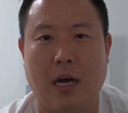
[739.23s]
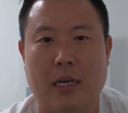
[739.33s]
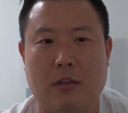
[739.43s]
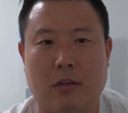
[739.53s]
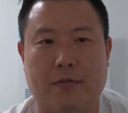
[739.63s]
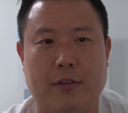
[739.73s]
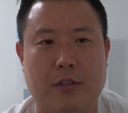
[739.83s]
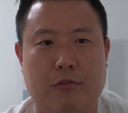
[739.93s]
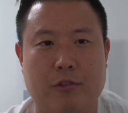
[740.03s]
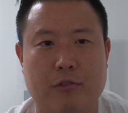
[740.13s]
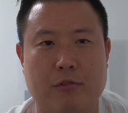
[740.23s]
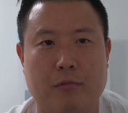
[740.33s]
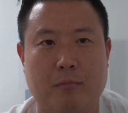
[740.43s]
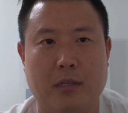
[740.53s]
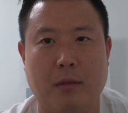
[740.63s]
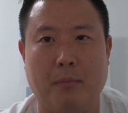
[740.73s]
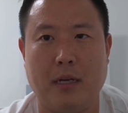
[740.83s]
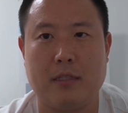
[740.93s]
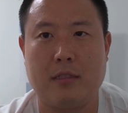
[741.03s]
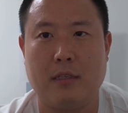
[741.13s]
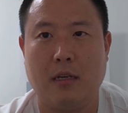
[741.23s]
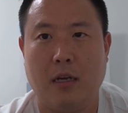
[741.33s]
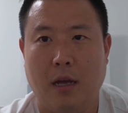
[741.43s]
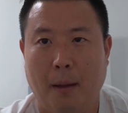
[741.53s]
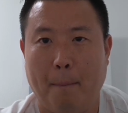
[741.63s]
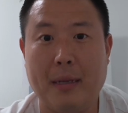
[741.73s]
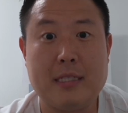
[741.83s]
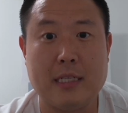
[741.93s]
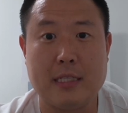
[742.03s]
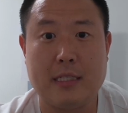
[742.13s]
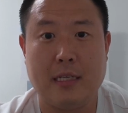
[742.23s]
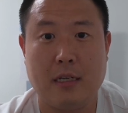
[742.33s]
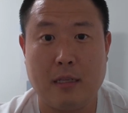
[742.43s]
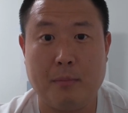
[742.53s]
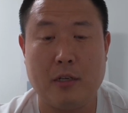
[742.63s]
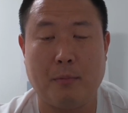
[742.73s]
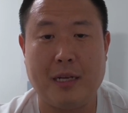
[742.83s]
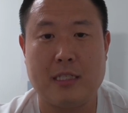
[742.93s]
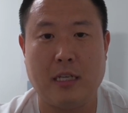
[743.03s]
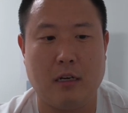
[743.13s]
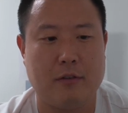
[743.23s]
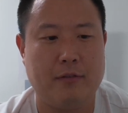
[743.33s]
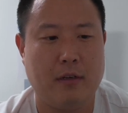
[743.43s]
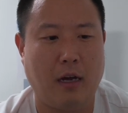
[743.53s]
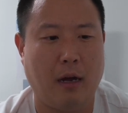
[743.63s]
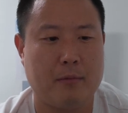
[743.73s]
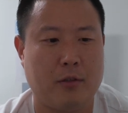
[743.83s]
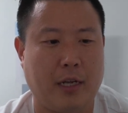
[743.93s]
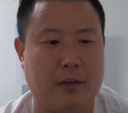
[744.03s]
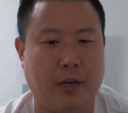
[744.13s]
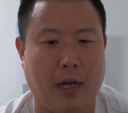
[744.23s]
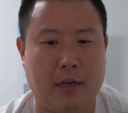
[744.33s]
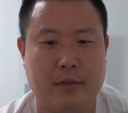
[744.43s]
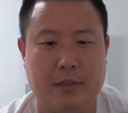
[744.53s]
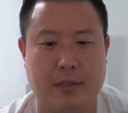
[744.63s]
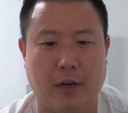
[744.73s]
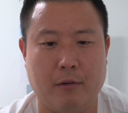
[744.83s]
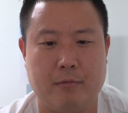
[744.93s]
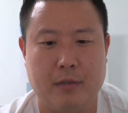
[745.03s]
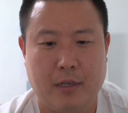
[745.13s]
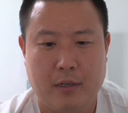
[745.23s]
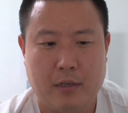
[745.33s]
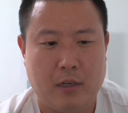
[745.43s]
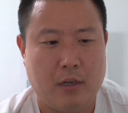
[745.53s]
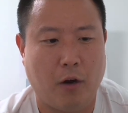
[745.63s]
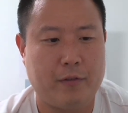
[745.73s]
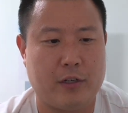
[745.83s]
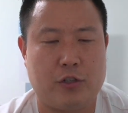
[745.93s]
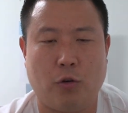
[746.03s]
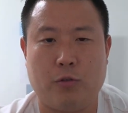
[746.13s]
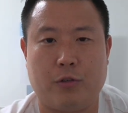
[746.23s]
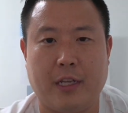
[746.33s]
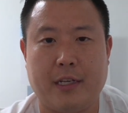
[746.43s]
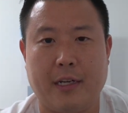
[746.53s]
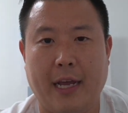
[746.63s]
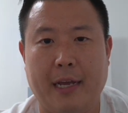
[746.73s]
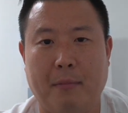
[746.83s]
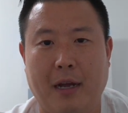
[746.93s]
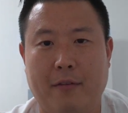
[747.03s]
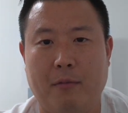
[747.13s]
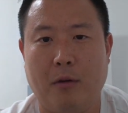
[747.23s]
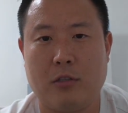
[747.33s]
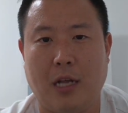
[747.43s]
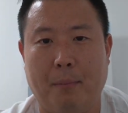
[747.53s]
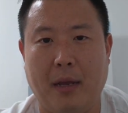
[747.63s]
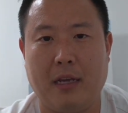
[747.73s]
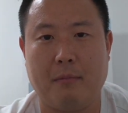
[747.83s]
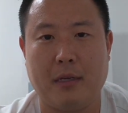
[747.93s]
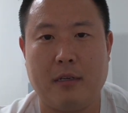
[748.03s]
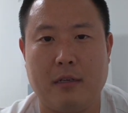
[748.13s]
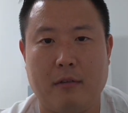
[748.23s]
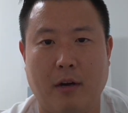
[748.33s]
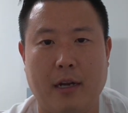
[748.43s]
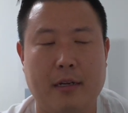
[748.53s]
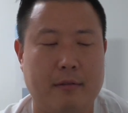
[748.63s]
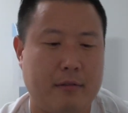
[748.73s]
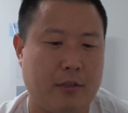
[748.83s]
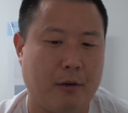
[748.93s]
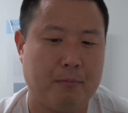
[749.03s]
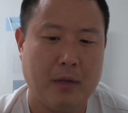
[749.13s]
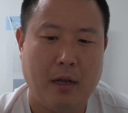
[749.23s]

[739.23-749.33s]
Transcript: in order for you to be the best business, to be your best self, so that you're not, you know, over your shoulder thinking, hey, my FMO's not paying me, right? So